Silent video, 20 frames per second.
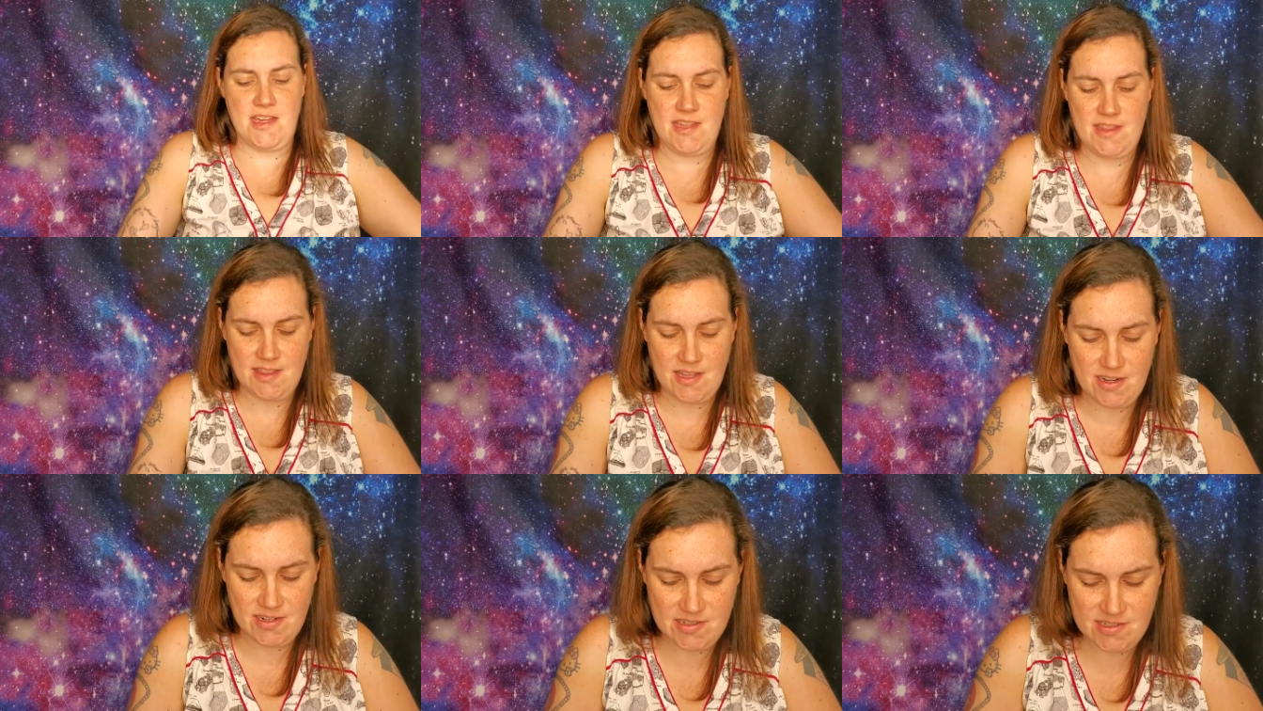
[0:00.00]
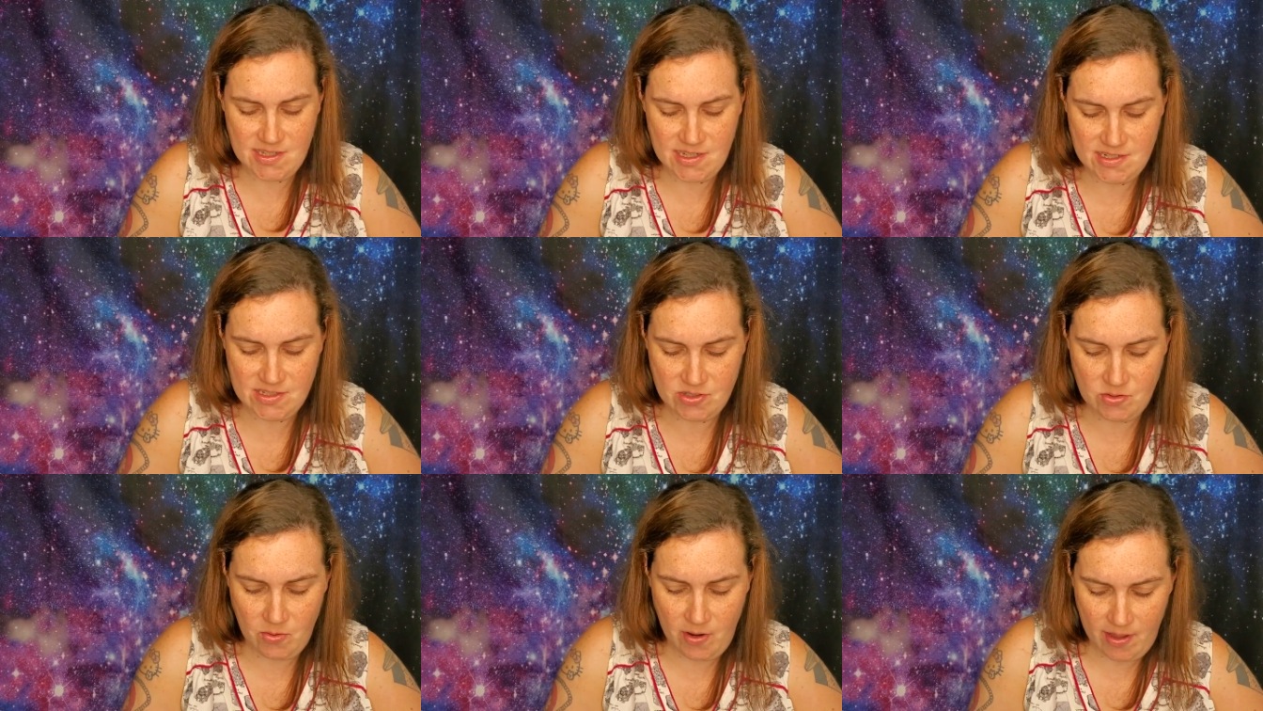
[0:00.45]
and they're
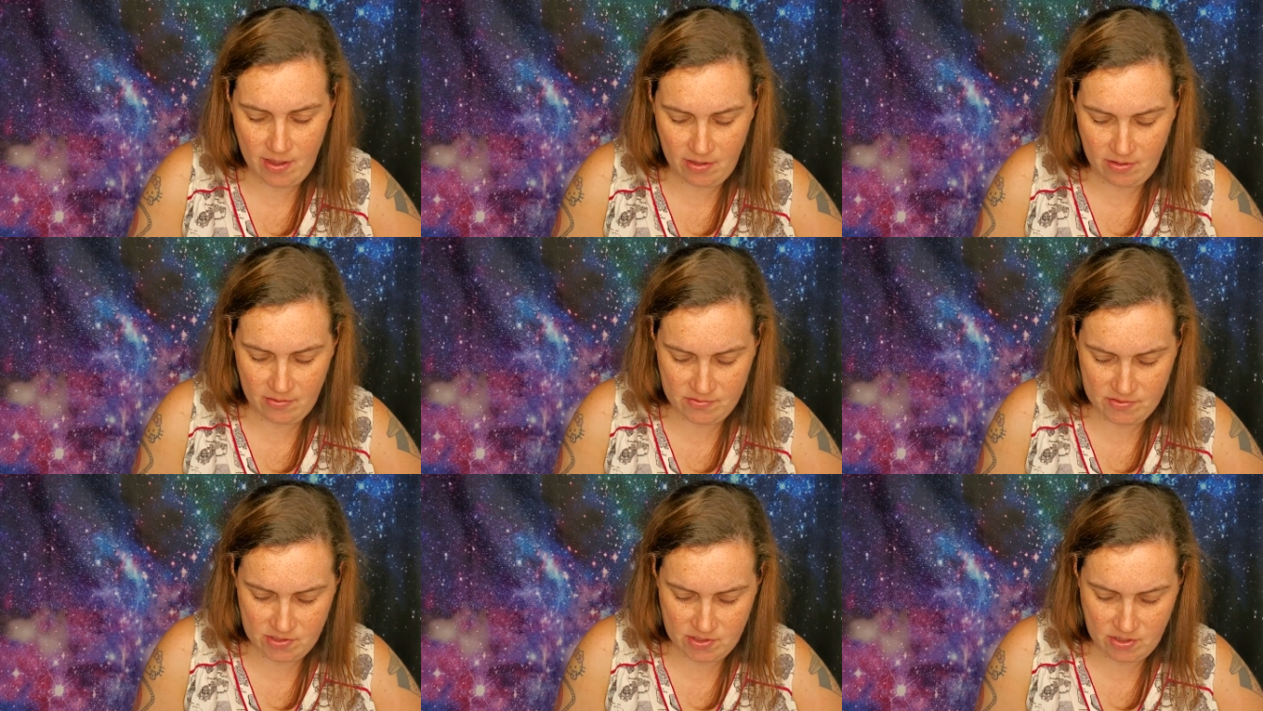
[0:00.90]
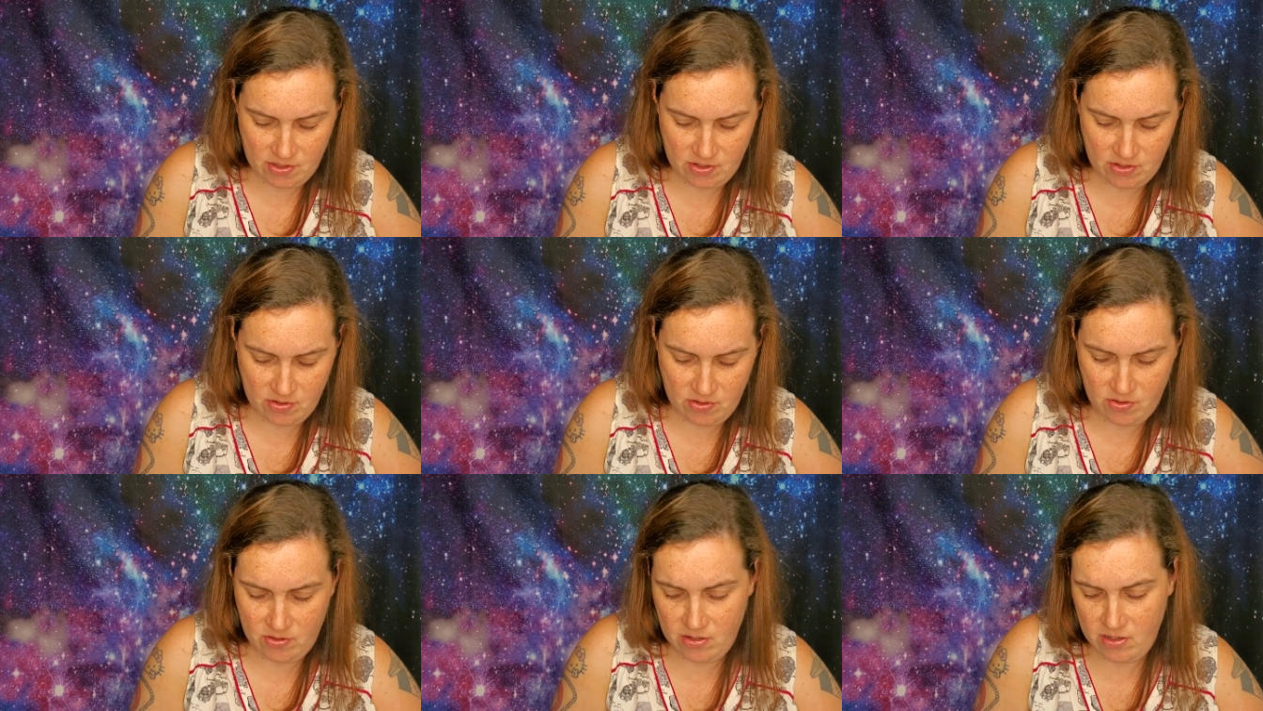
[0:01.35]
size 12
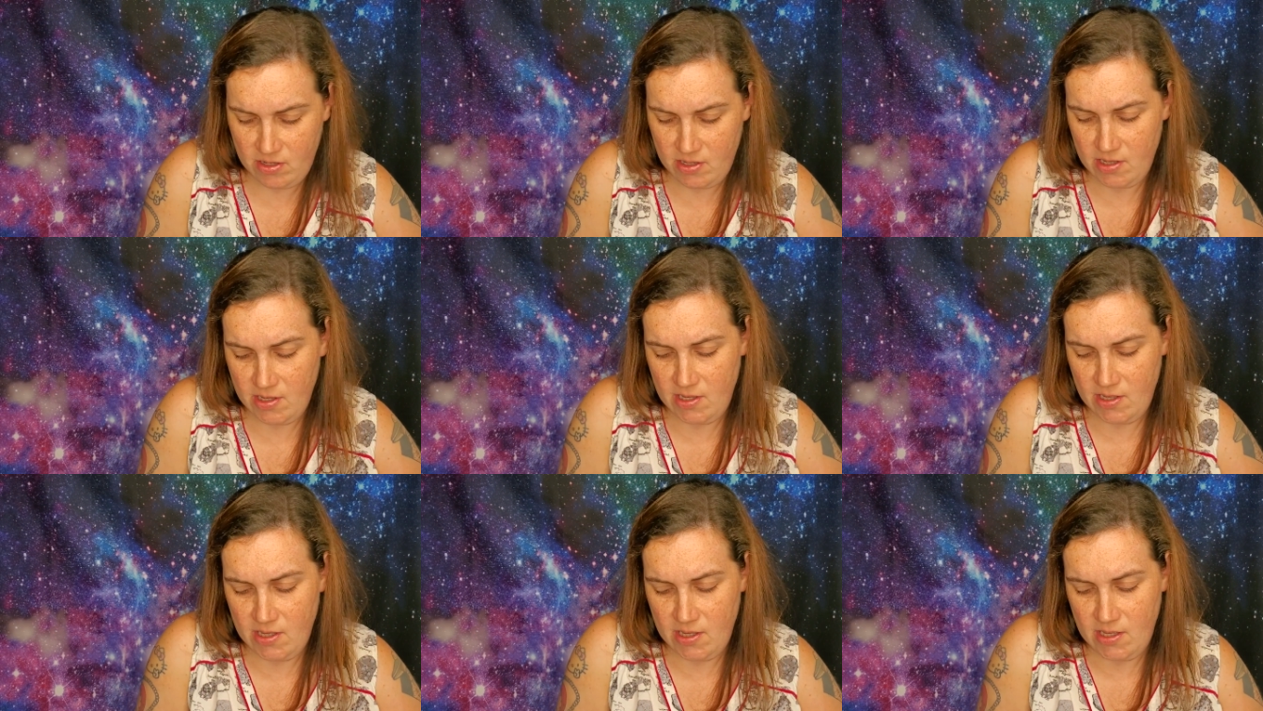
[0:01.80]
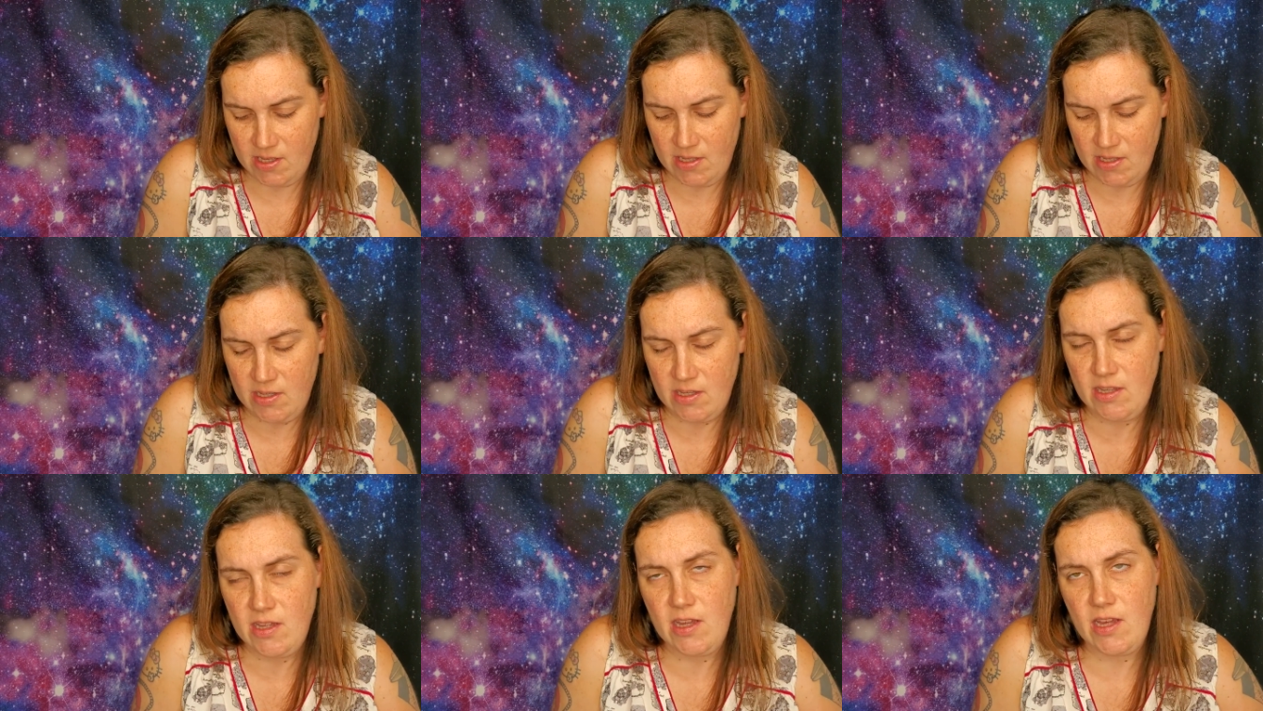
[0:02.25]
so
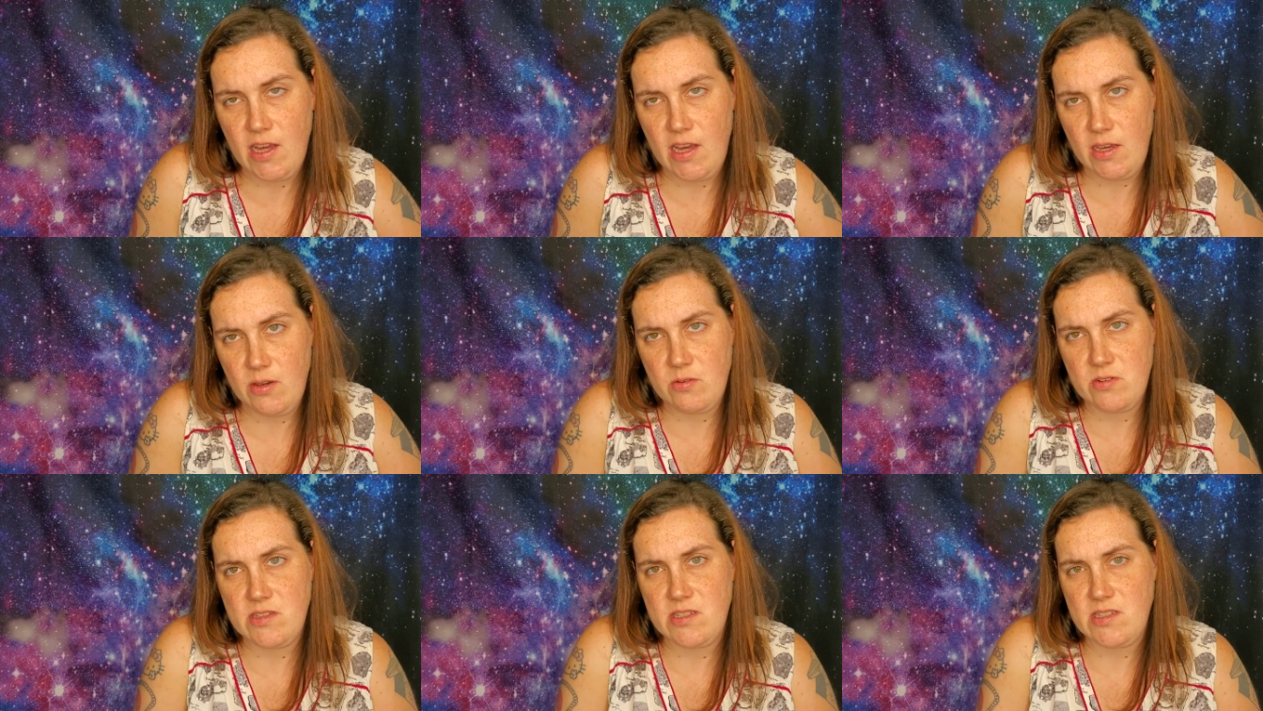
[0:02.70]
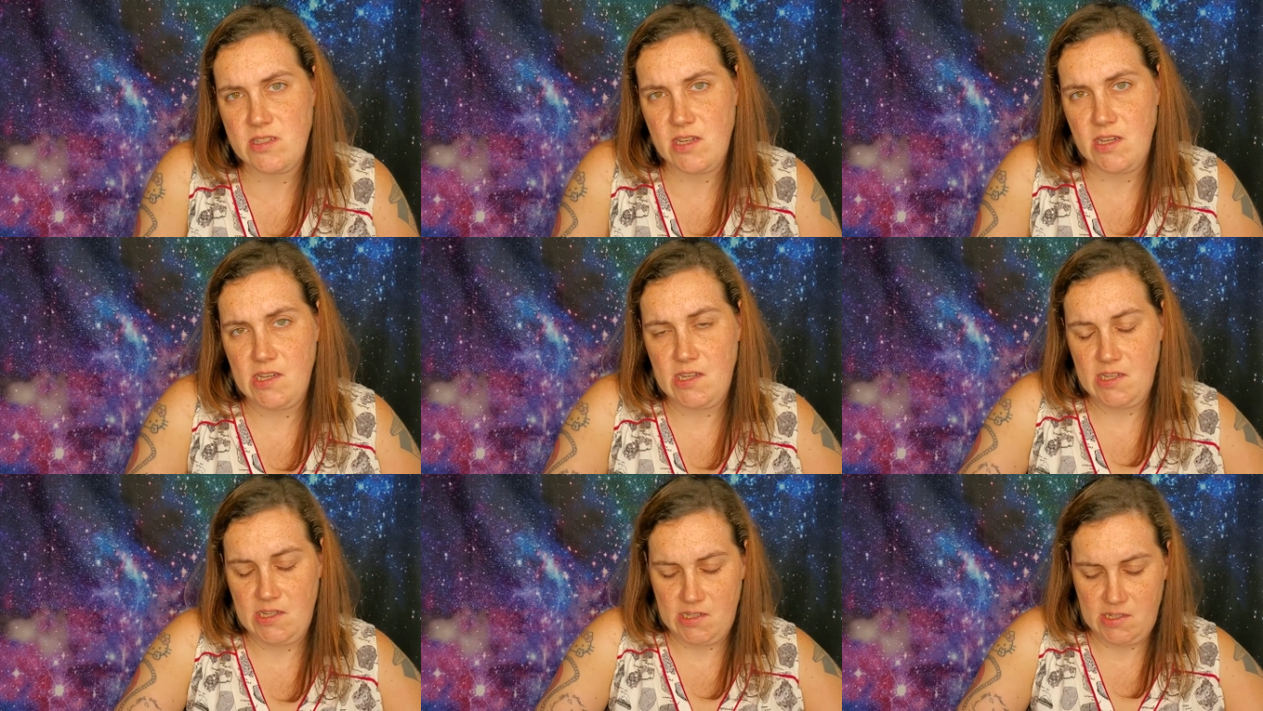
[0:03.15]
i would
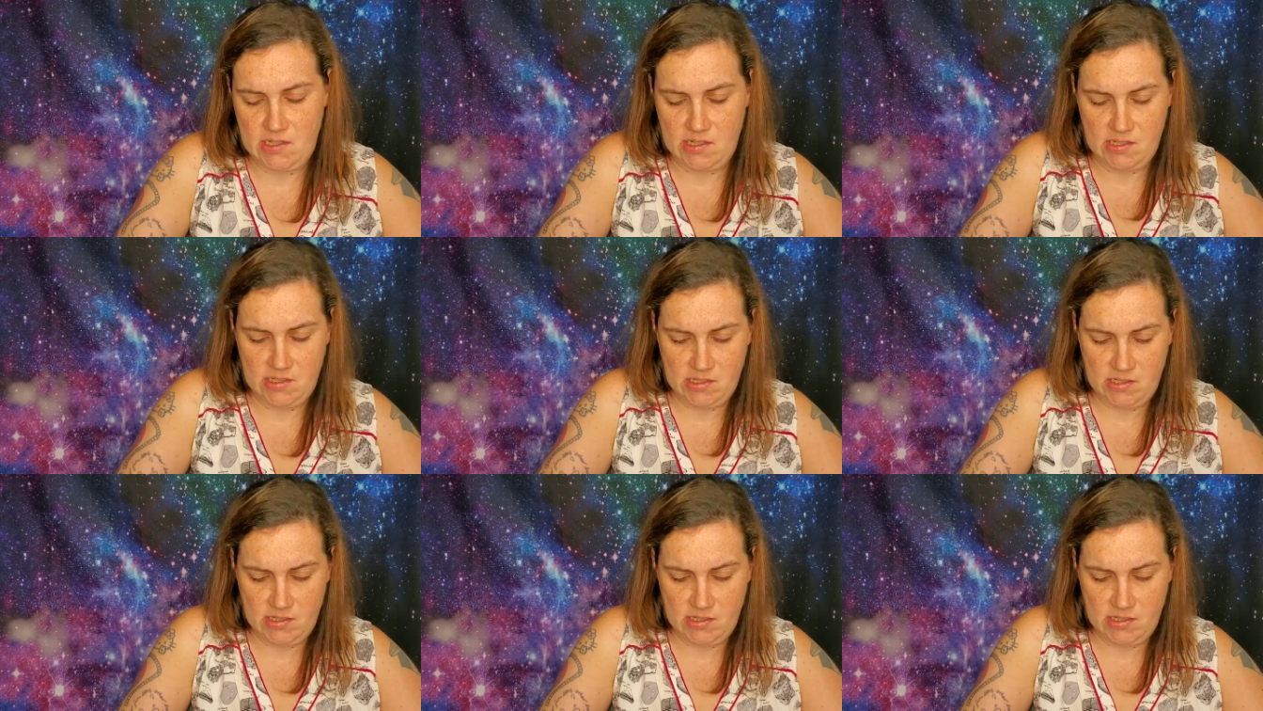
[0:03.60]
say